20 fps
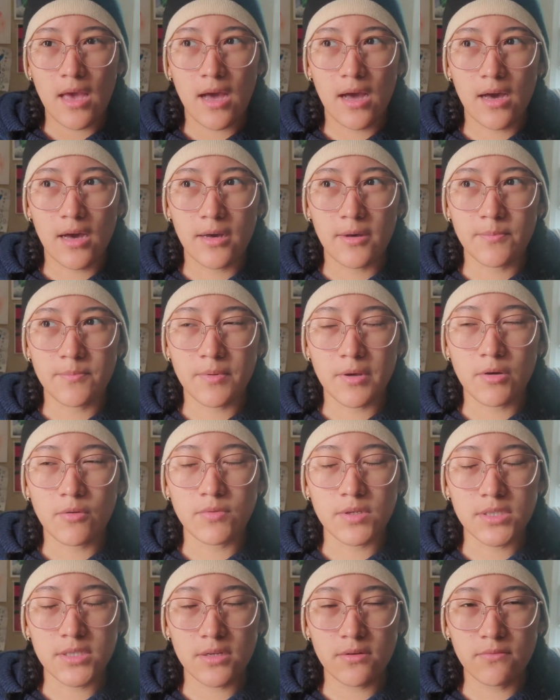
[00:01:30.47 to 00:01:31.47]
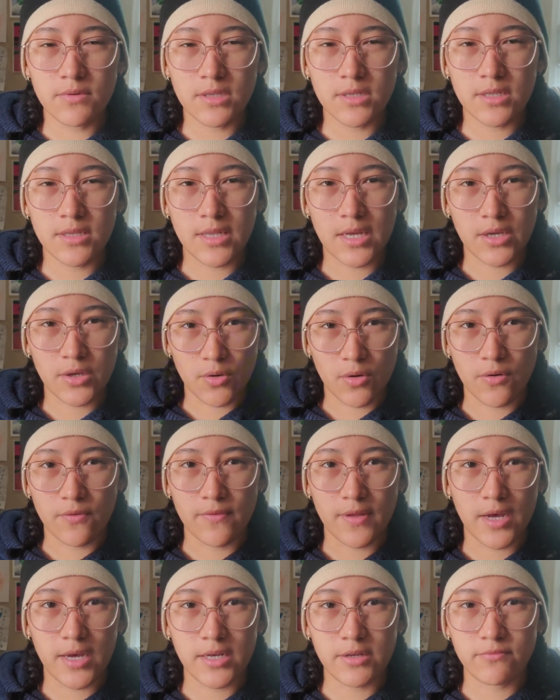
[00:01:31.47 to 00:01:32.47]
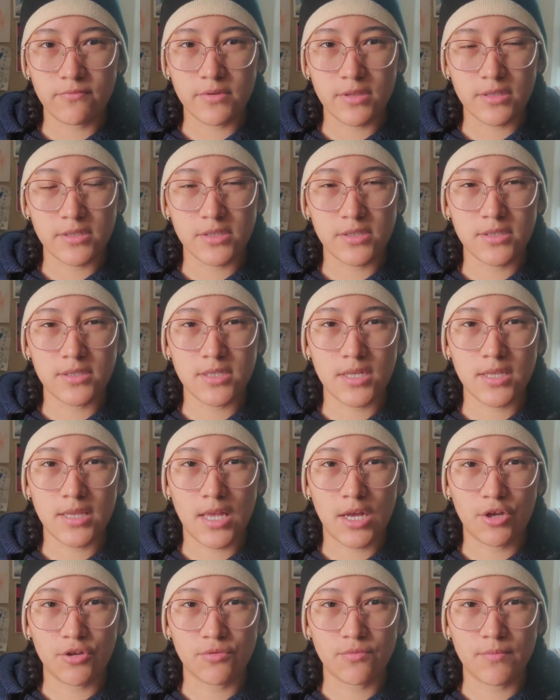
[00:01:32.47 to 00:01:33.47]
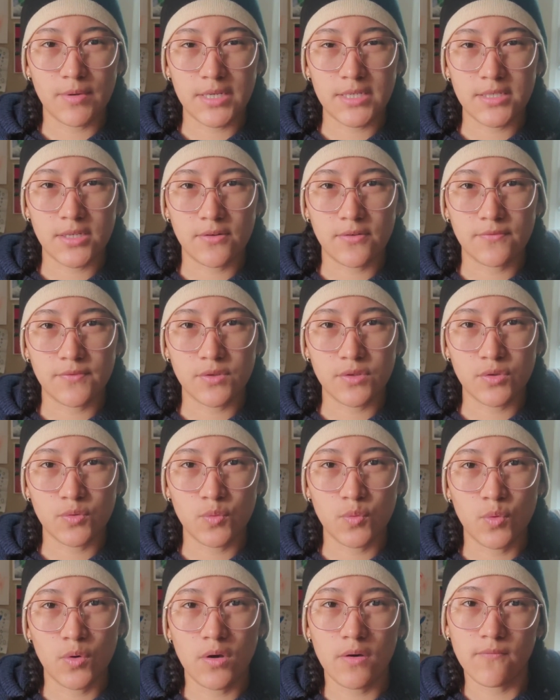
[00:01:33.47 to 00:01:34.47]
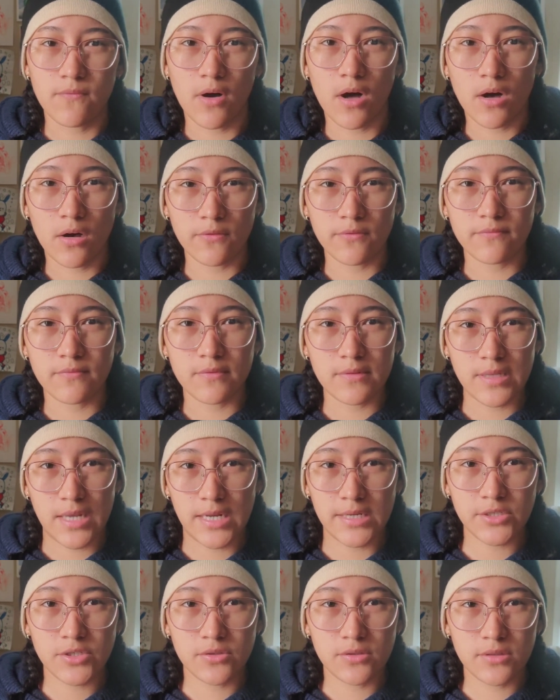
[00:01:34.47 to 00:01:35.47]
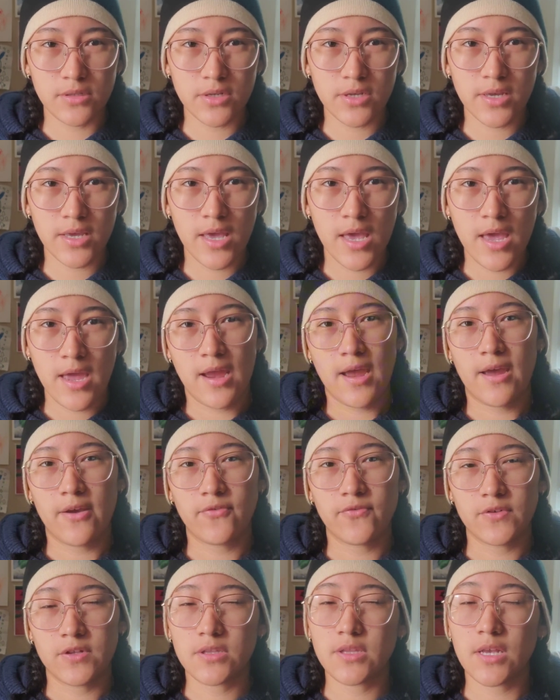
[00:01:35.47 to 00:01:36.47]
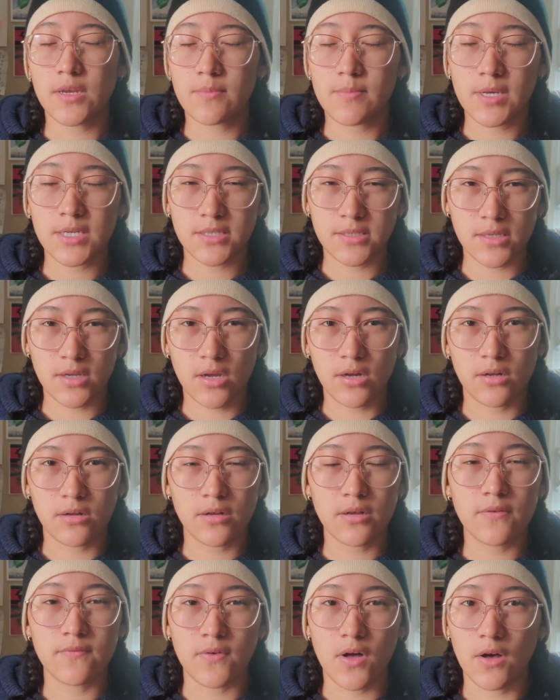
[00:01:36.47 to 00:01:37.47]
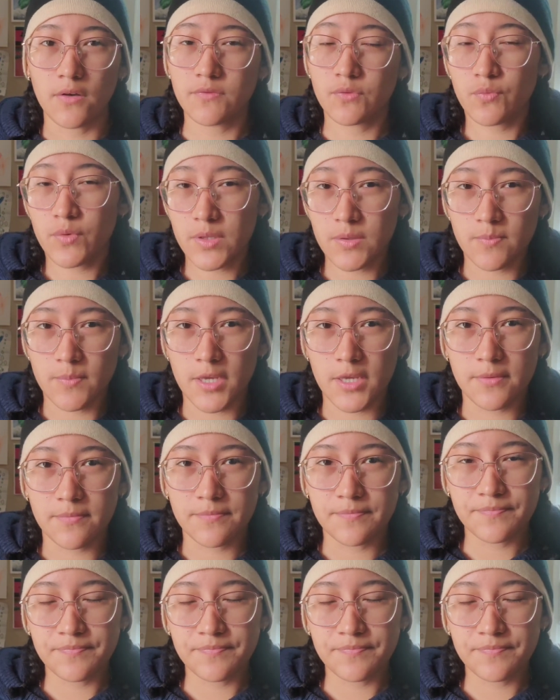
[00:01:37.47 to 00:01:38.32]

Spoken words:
But once I really let go of that and really just allowed myself to evolve naturally, I felt like my style evolved with me.